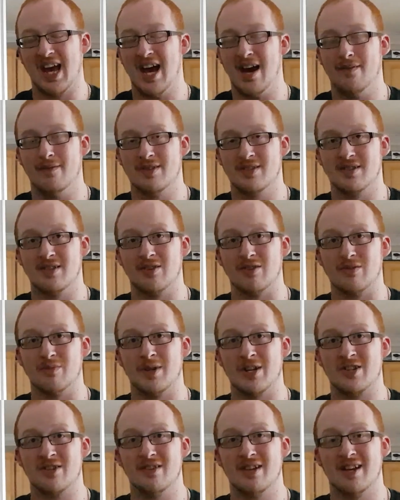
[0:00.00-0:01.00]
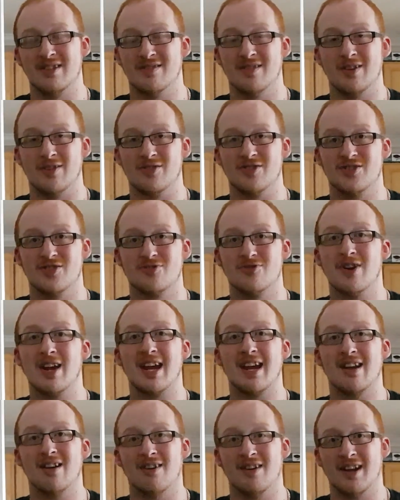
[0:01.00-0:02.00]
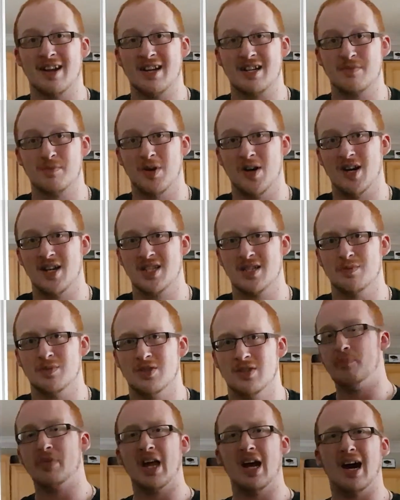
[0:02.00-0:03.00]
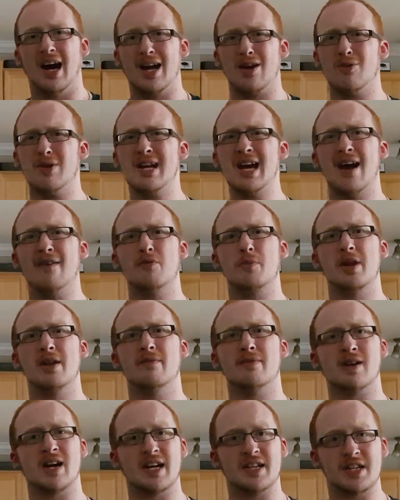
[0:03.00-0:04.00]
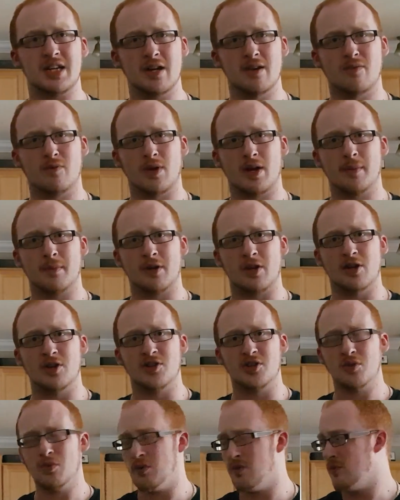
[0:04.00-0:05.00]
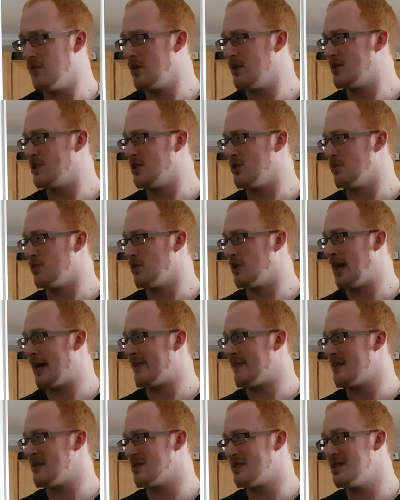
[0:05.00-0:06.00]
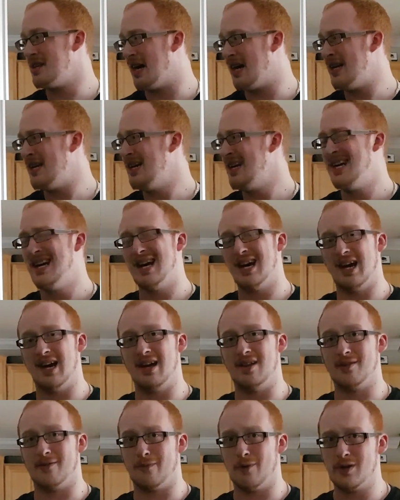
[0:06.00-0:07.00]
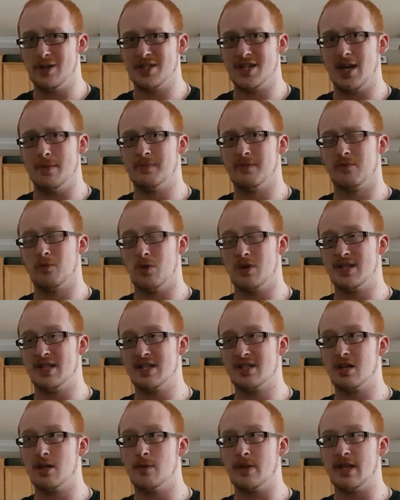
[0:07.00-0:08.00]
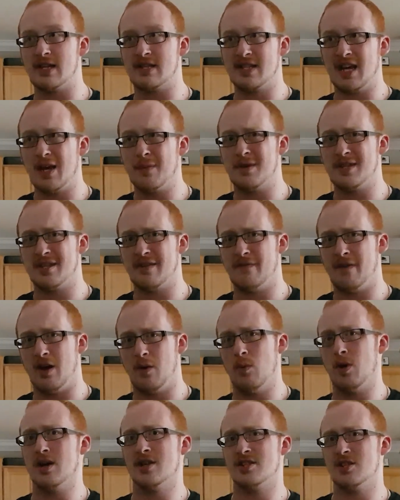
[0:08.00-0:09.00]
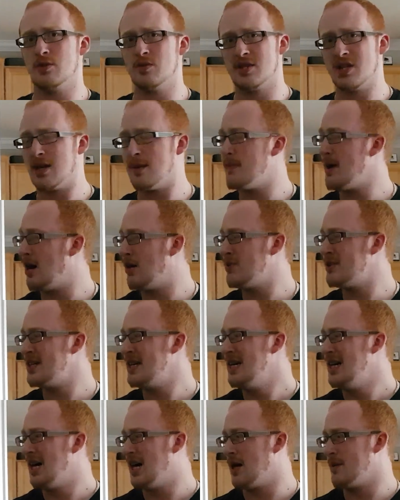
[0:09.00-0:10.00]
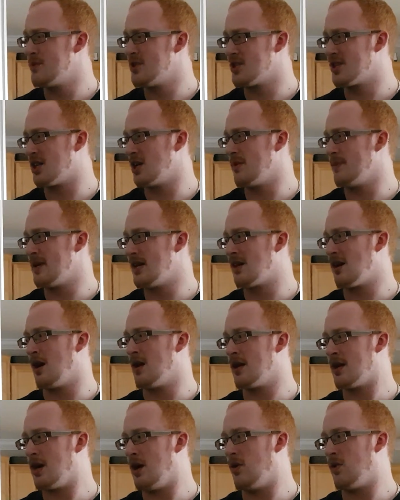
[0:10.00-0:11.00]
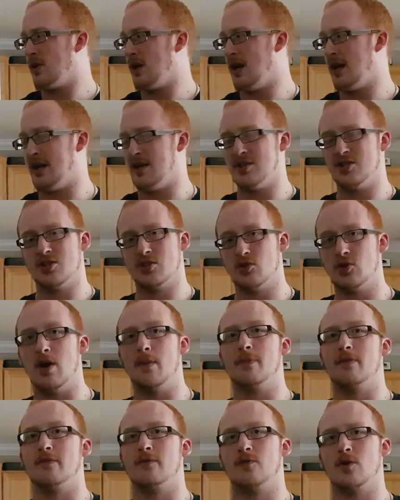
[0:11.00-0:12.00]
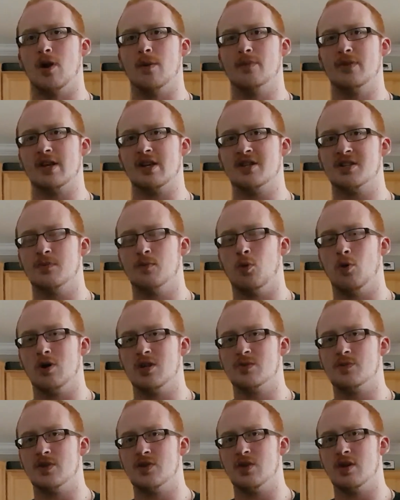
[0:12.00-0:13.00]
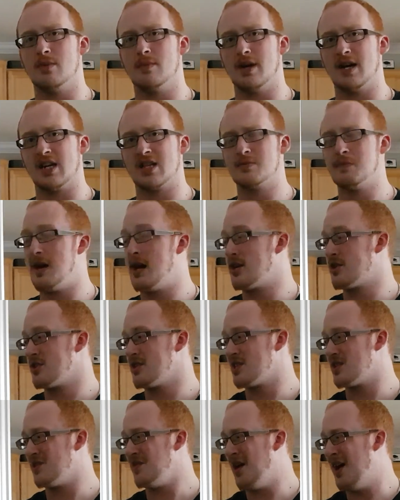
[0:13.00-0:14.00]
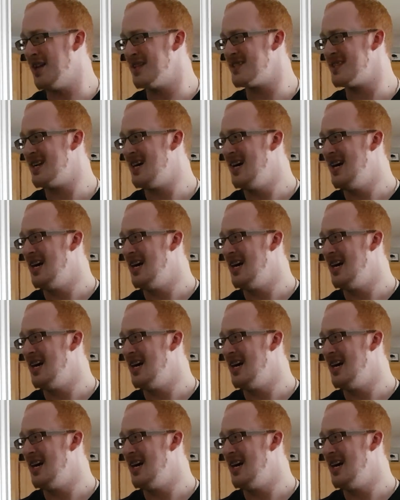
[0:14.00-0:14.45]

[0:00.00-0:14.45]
have as little strain on it as possible. I already have a bit of an idea of what I'm going to do to get this done, and the first step of course is going to be the same as if I was using a mount. I'm just going to be cutting out a strip from the supports between my expansion slots